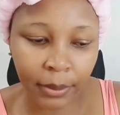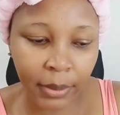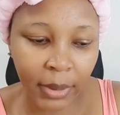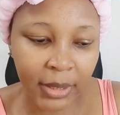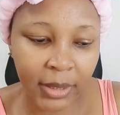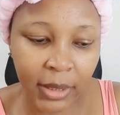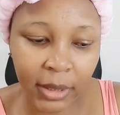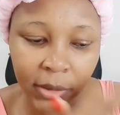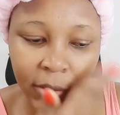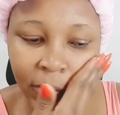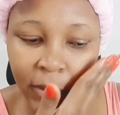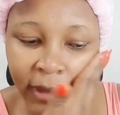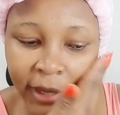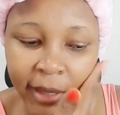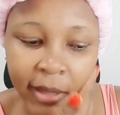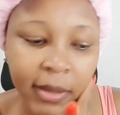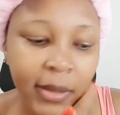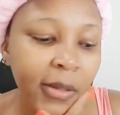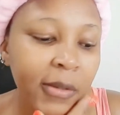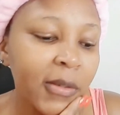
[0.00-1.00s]
but I don't
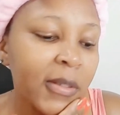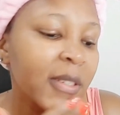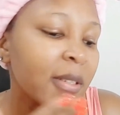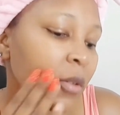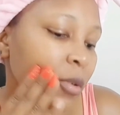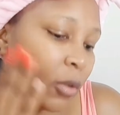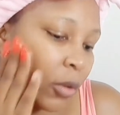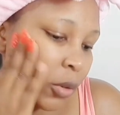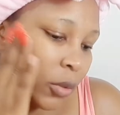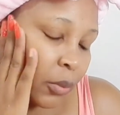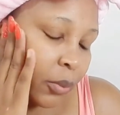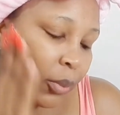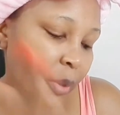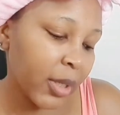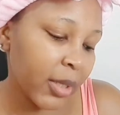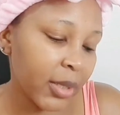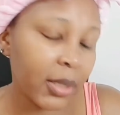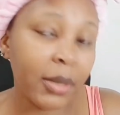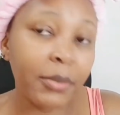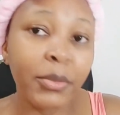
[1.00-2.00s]
like using cotton
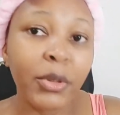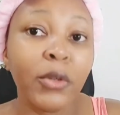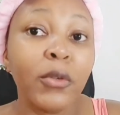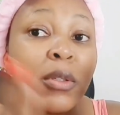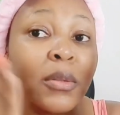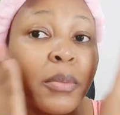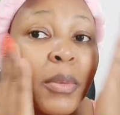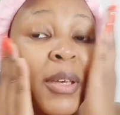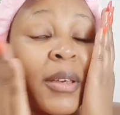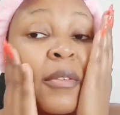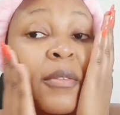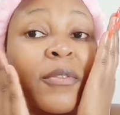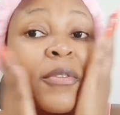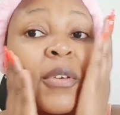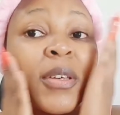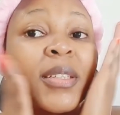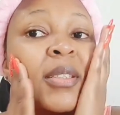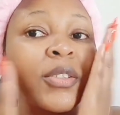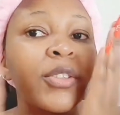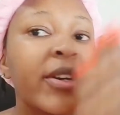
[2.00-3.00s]
pads because my
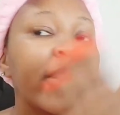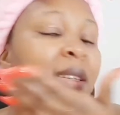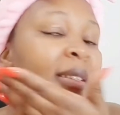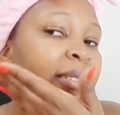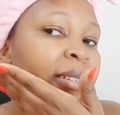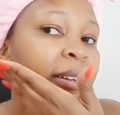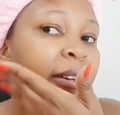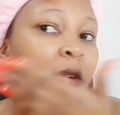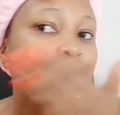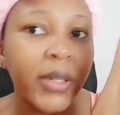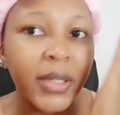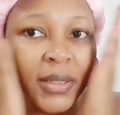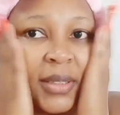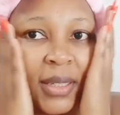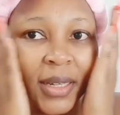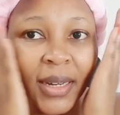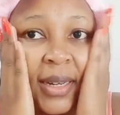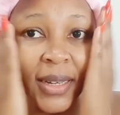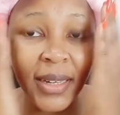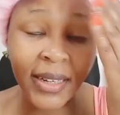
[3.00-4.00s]
face right now is
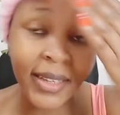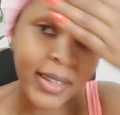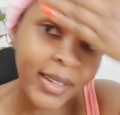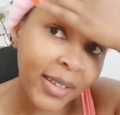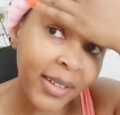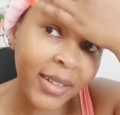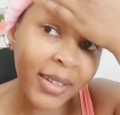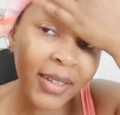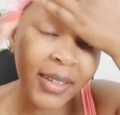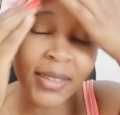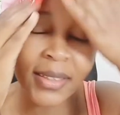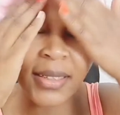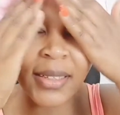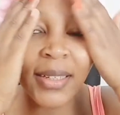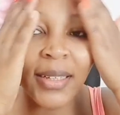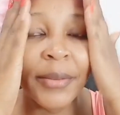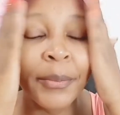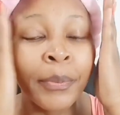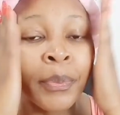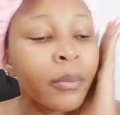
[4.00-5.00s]
clean.
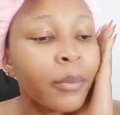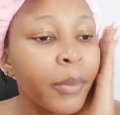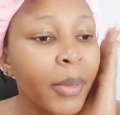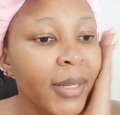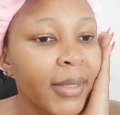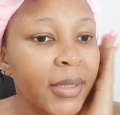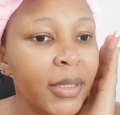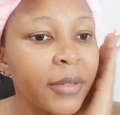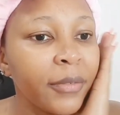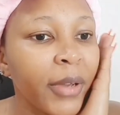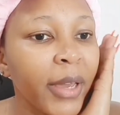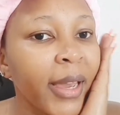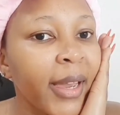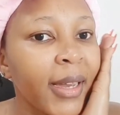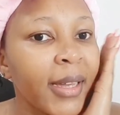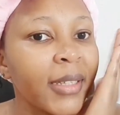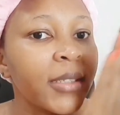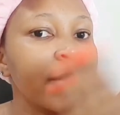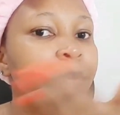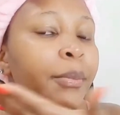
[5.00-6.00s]
But if I
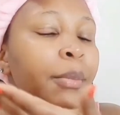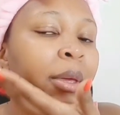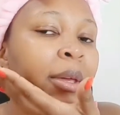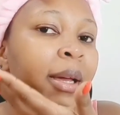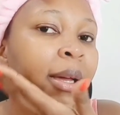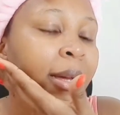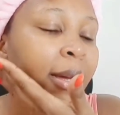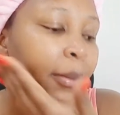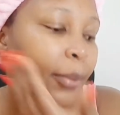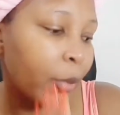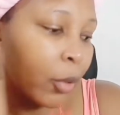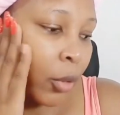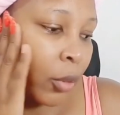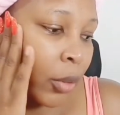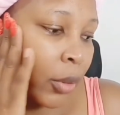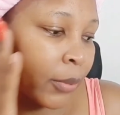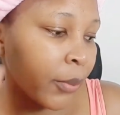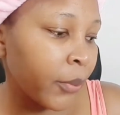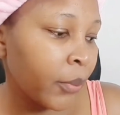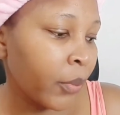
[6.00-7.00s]
had makeup
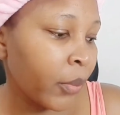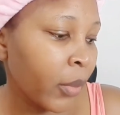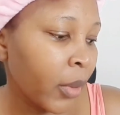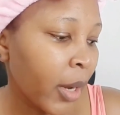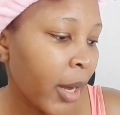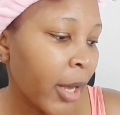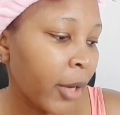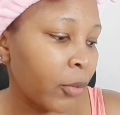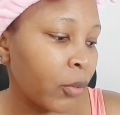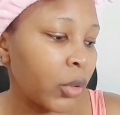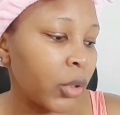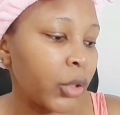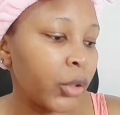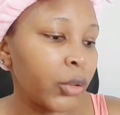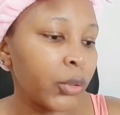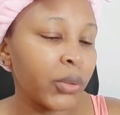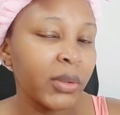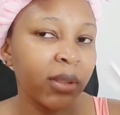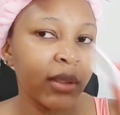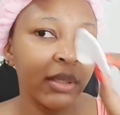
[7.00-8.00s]
on, I would
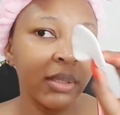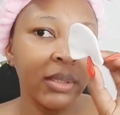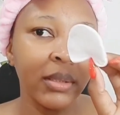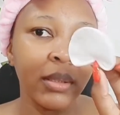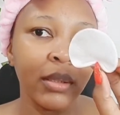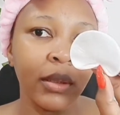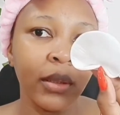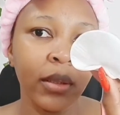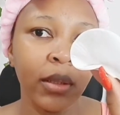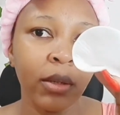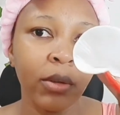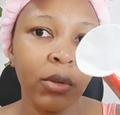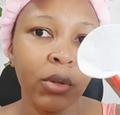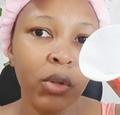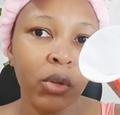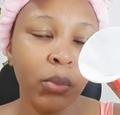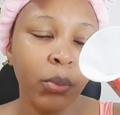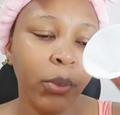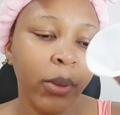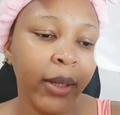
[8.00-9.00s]
use
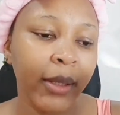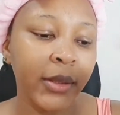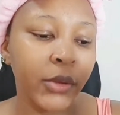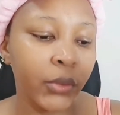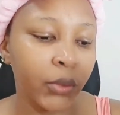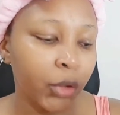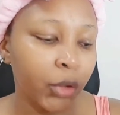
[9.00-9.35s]
cotton pad to